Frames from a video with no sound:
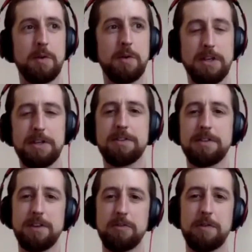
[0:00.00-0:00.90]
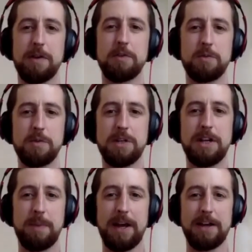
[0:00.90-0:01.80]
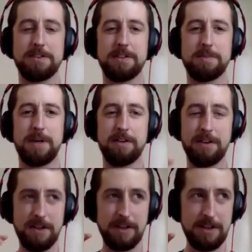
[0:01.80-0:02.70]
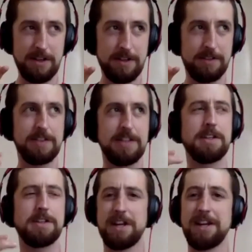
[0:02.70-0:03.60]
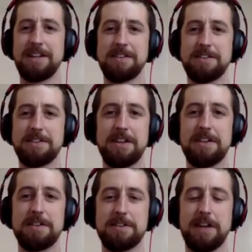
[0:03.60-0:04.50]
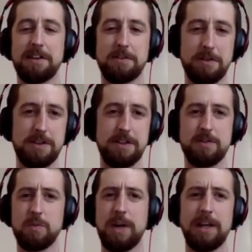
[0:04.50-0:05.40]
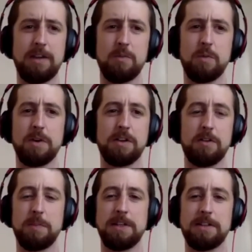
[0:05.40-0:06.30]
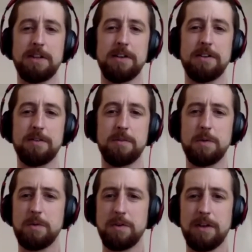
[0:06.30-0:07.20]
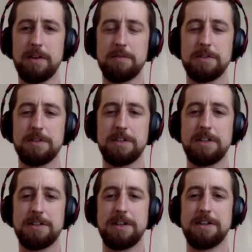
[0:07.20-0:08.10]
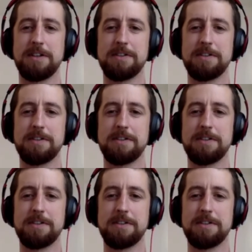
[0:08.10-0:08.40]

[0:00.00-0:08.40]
years that you felt really passionate about seeing change in this sector, in this way that work is being done? What would you love to see change?